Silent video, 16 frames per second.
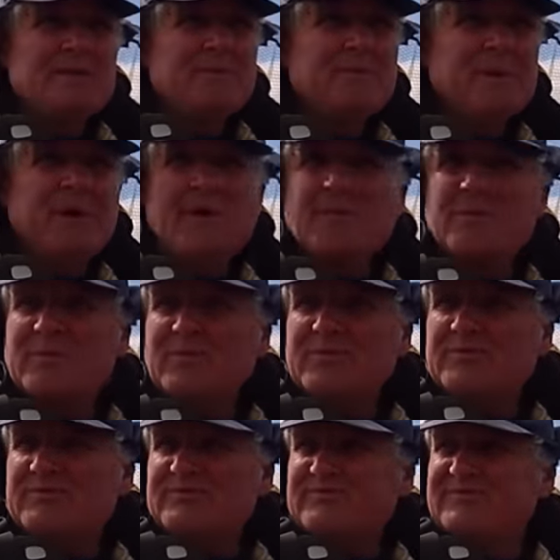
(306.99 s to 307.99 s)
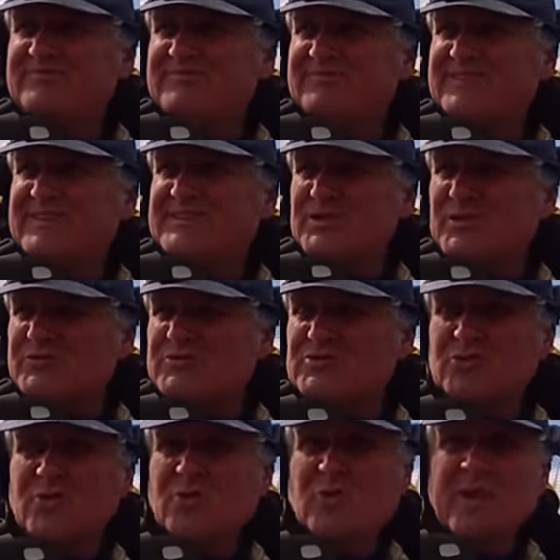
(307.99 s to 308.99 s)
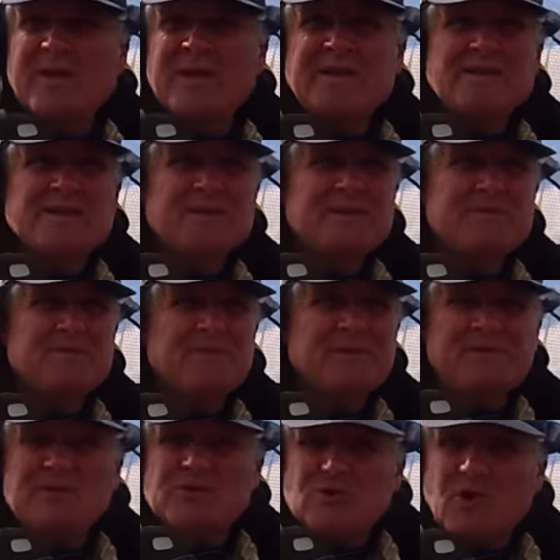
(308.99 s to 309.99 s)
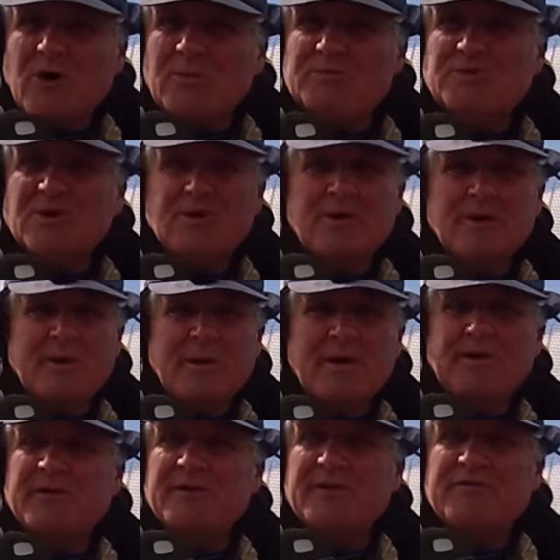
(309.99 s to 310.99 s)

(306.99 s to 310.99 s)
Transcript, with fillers: But this offshore wind, if it drops, I'll go out there.